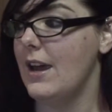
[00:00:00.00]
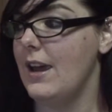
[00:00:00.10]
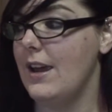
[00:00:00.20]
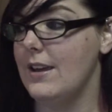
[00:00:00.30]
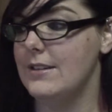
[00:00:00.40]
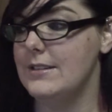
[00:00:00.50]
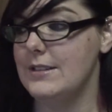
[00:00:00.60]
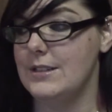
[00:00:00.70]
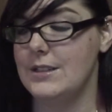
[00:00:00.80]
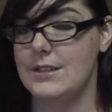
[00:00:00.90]

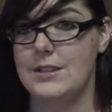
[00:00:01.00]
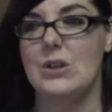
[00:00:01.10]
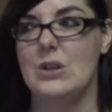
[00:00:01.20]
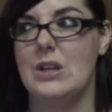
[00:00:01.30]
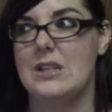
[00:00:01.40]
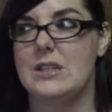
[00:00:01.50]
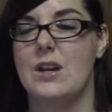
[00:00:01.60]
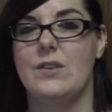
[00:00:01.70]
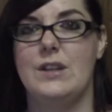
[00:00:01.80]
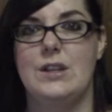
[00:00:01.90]
And it's
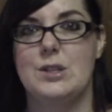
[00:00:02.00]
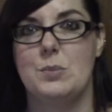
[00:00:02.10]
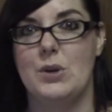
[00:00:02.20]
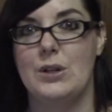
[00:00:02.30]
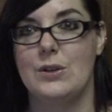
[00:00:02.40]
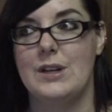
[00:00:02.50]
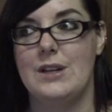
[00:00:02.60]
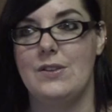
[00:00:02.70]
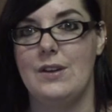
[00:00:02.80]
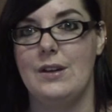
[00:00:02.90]
not really a spoiler or
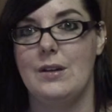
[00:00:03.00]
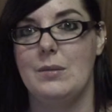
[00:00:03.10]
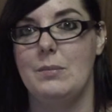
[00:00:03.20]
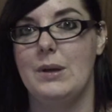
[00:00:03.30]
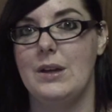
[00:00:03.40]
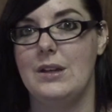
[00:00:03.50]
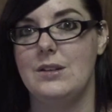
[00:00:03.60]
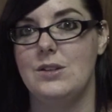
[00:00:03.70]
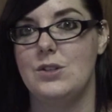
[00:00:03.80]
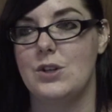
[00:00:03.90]
anything, but
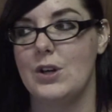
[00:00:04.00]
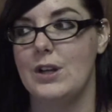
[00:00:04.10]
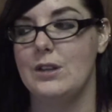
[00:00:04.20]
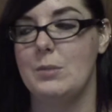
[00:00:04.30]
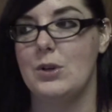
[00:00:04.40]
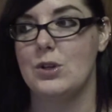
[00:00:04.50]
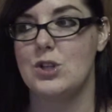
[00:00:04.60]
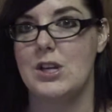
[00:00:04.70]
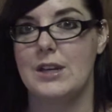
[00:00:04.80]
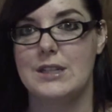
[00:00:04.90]
during the book
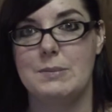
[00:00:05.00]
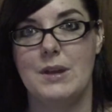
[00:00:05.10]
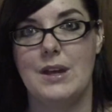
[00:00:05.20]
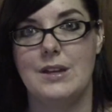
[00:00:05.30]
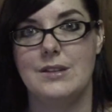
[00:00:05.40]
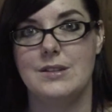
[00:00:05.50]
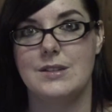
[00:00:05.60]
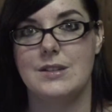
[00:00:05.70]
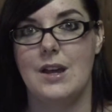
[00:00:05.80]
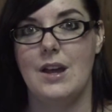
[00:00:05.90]
she
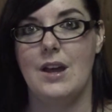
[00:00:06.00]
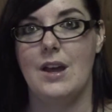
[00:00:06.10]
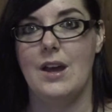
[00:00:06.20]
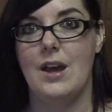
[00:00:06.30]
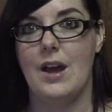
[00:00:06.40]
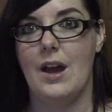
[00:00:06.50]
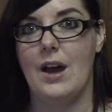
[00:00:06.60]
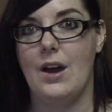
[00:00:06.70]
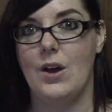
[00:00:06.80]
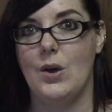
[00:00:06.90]
explains
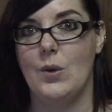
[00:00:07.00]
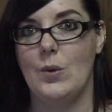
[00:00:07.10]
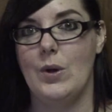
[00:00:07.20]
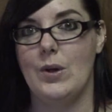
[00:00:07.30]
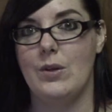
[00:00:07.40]
how